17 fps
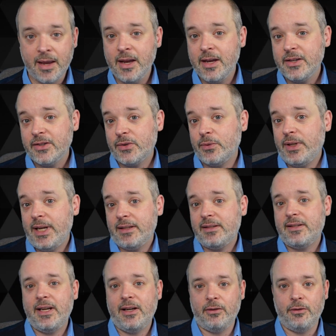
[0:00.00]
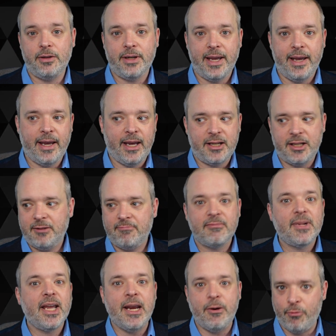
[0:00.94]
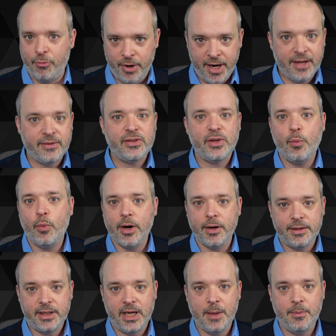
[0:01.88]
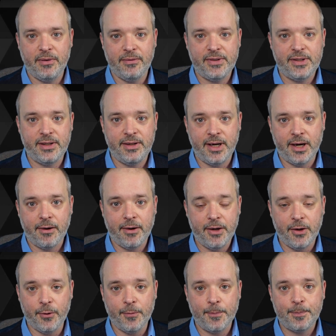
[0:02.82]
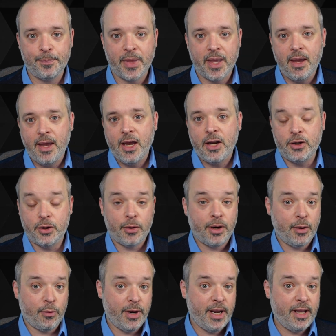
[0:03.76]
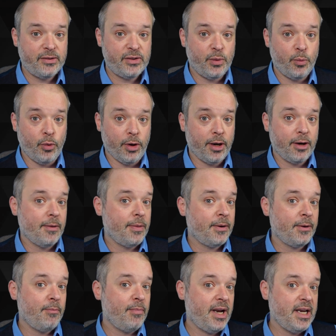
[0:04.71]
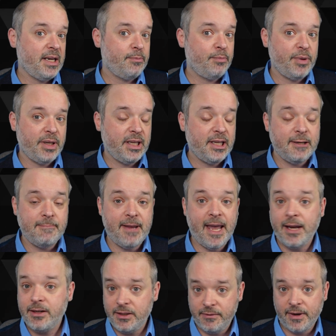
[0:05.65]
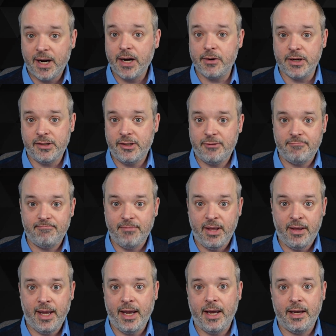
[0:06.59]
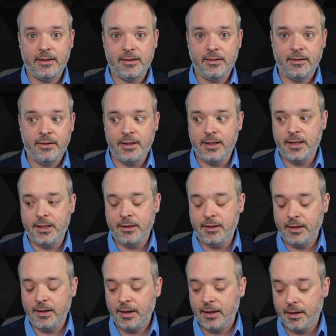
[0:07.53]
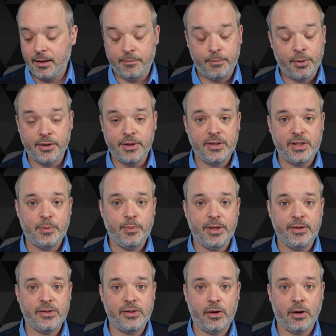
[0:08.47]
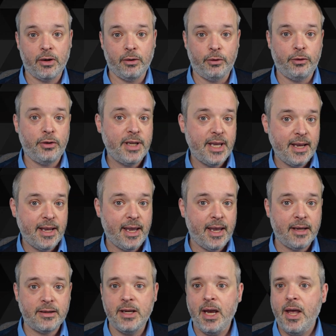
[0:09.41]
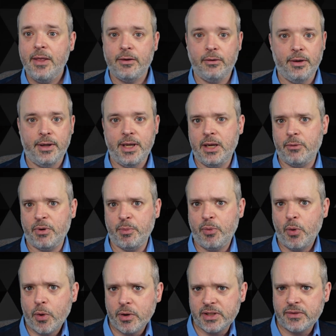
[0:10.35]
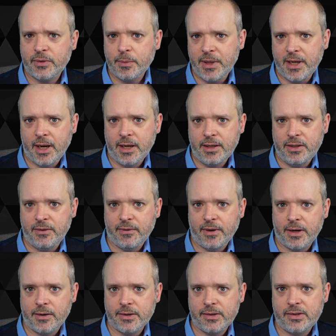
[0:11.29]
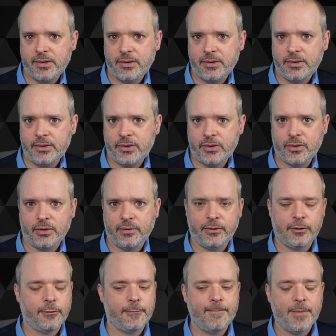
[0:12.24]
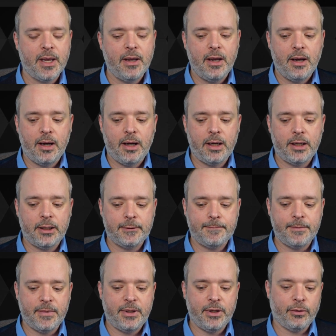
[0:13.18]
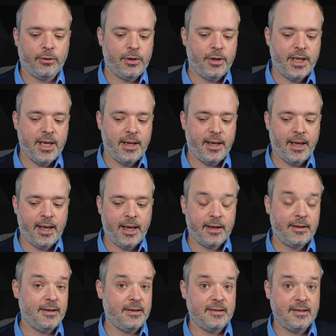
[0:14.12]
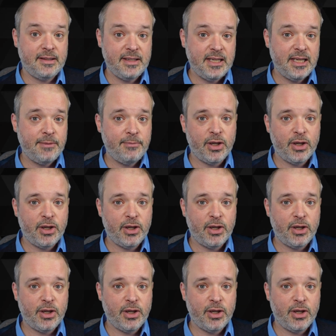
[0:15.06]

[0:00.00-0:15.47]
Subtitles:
So let's take a look at a ransomware type of scenario. During ransomware, there might be antivirus that the participants are looking at. They're looking at reports from the antivirus server. You're looking at the SIEM.